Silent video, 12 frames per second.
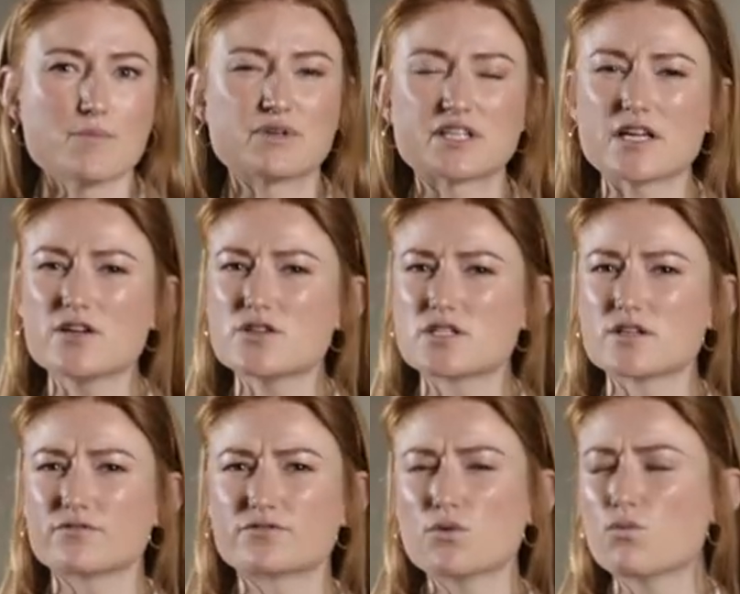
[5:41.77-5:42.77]
but they used
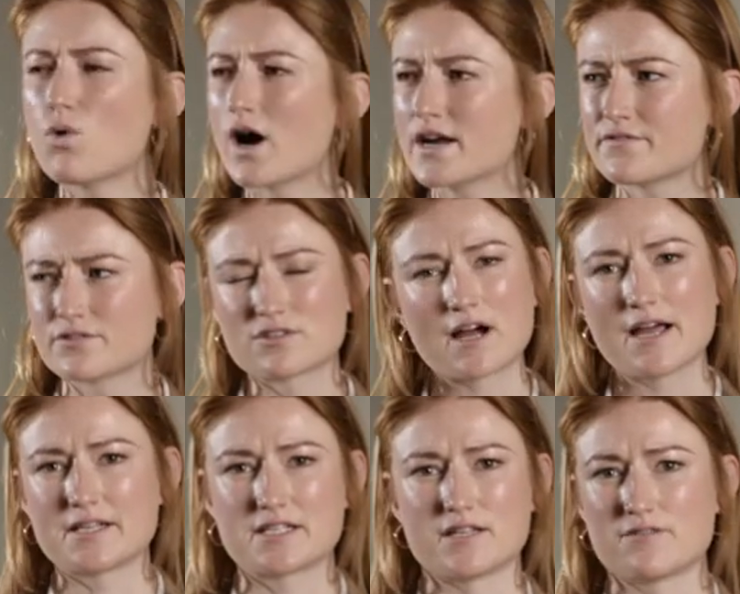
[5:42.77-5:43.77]
it for a wide
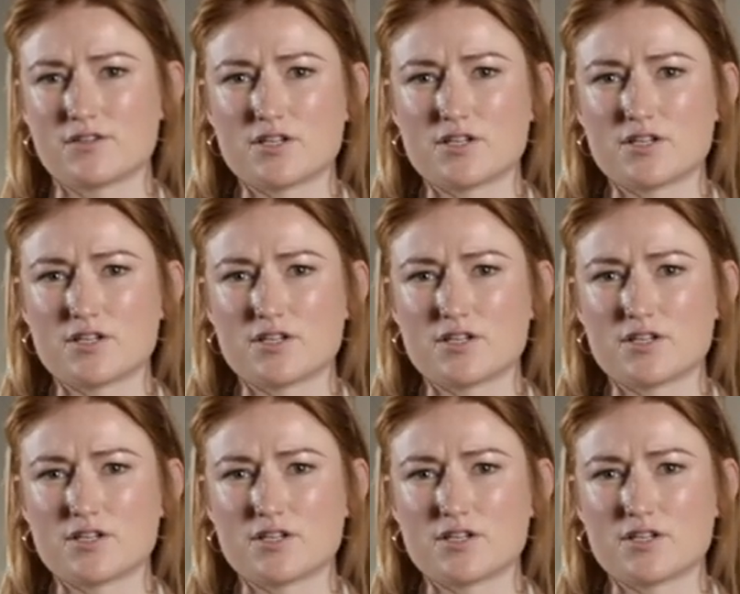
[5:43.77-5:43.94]
variety of